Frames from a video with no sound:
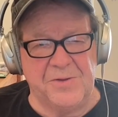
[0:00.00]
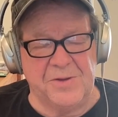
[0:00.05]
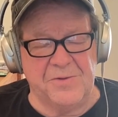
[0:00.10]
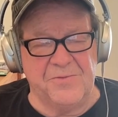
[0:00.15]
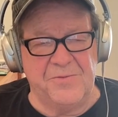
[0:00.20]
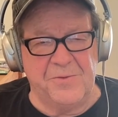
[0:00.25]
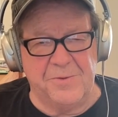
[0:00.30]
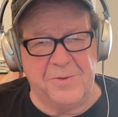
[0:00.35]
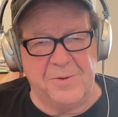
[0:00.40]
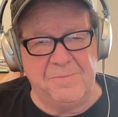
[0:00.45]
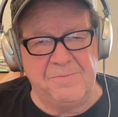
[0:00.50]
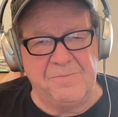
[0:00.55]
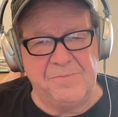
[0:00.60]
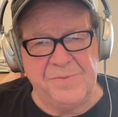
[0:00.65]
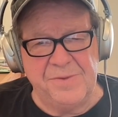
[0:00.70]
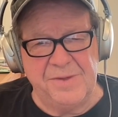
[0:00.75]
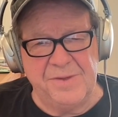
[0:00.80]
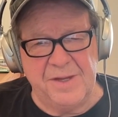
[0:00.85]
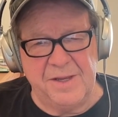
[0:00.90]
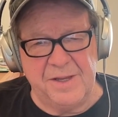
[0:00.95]
for him,
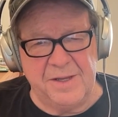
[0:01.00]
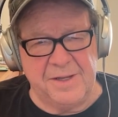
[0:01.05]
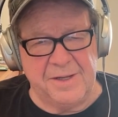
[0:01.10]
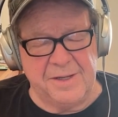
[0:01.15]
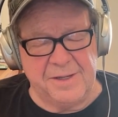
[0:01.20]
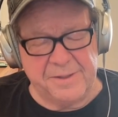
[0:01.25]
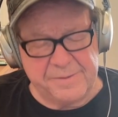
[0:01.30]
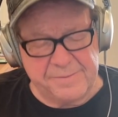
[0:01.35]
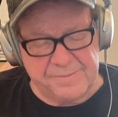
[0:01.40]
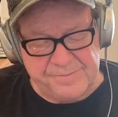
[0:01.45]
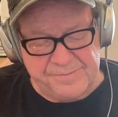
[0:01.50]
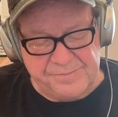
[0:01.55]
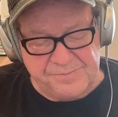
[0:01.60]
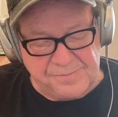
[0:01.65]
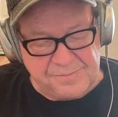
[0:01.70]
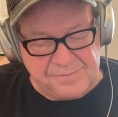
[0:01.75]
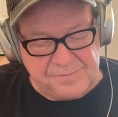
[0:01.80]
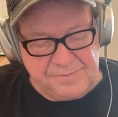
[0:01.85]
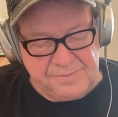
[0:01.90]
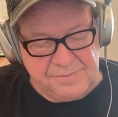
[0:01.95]
and
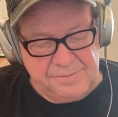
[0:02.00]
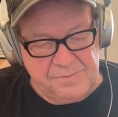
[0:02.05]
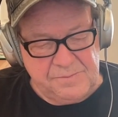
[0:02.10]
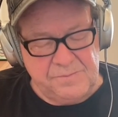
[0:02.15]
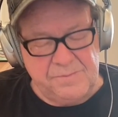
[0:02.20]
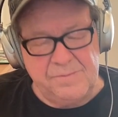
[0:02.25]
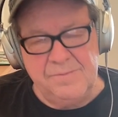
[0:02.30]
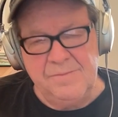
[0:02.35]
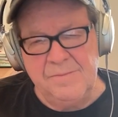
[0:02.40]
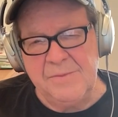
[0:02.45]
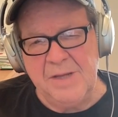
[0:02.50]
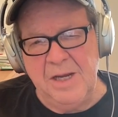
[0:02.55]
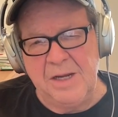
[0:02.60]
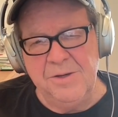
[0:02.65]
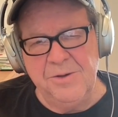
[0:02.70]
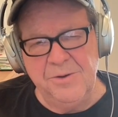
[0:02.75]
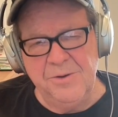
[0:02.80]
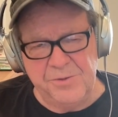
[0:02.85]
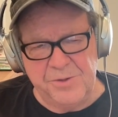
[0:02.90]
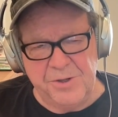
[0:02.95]

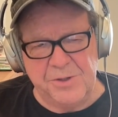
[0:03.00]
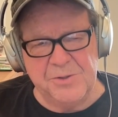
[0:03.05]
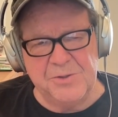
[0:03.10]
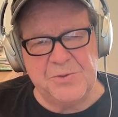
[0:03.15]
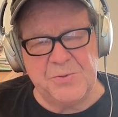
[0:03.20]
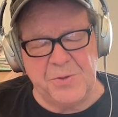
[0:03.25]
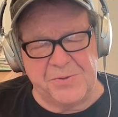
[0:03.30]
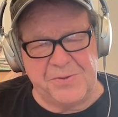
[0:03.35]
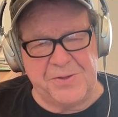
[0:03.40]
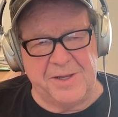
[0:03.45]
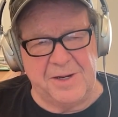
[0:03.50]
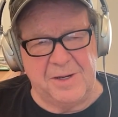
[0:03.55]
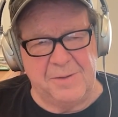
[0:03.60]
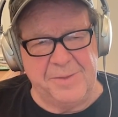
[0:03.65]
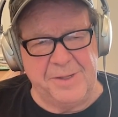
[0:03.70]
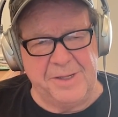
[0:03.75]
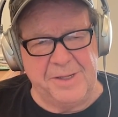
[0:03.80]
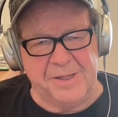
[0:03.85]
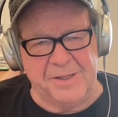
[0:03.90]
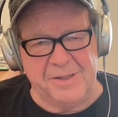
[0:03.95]
who knows what that'll
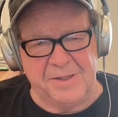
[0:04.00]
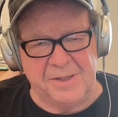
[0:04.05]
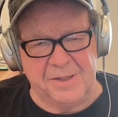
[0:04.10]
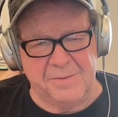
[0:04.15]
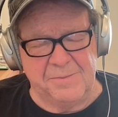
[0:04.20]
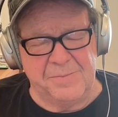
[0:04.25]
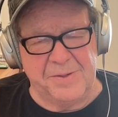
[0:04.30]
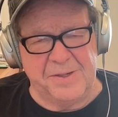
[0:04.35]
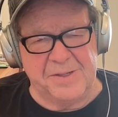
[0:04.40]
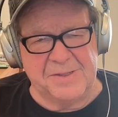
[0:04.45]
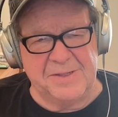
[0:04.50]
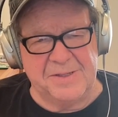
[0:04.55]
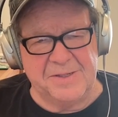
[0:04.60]
mean. But